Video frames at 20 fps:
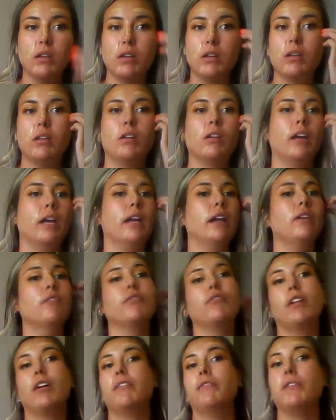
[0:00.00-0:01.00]
Again,
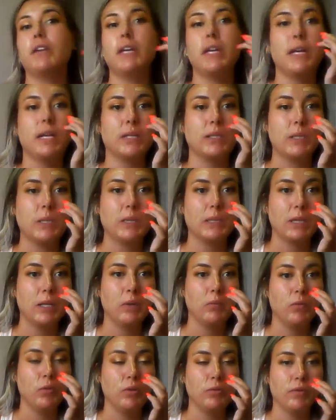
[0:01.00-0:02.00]
fluffy. It's just going to
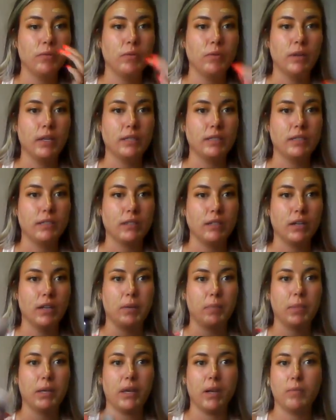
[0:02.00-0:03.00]
move. It's going to
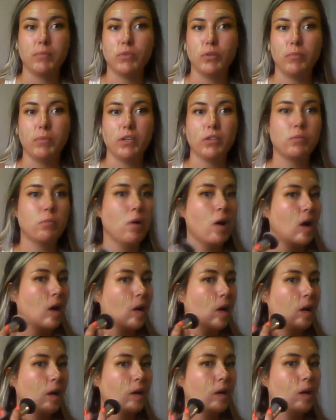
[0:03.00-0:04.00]
pick up too much
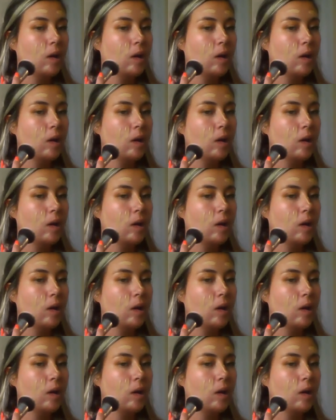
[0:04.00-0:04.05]
product.